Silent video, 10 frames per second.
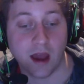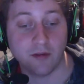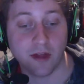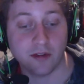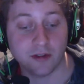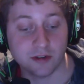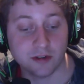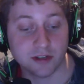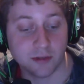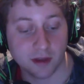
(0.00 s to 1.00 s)
rather do
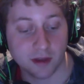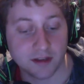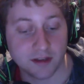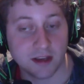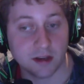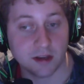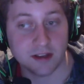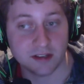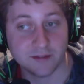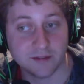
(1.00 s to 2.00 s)
something and say,
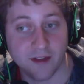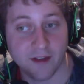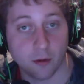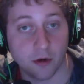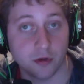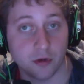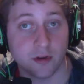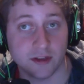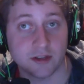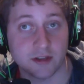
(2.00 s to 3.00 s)
is this fair, or do you agree
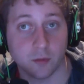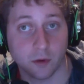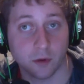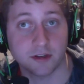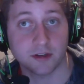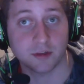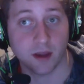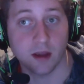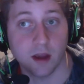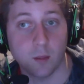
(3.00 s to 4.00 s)
that this will work this
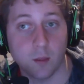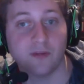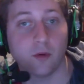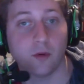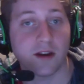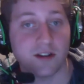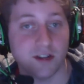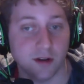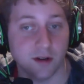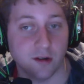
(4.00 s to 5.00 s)
way? Before I
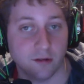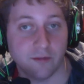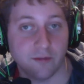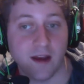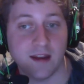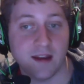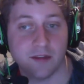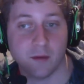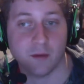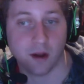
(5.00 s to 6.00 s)
do it, find
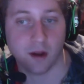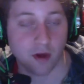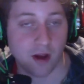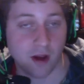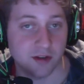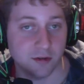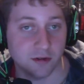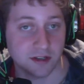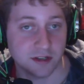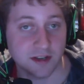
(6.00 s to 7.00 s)
out that what I'm trying to do
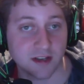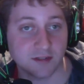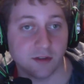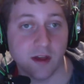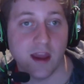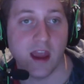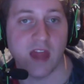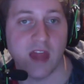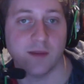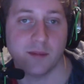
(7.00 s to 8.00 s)
is successful,
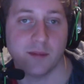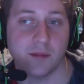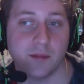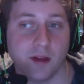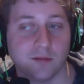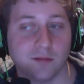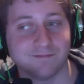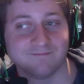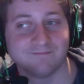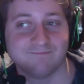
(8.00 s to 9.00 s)
and then my opponent be like,
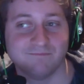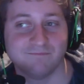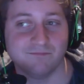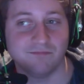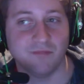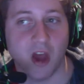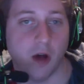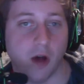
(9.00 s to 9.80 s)
no.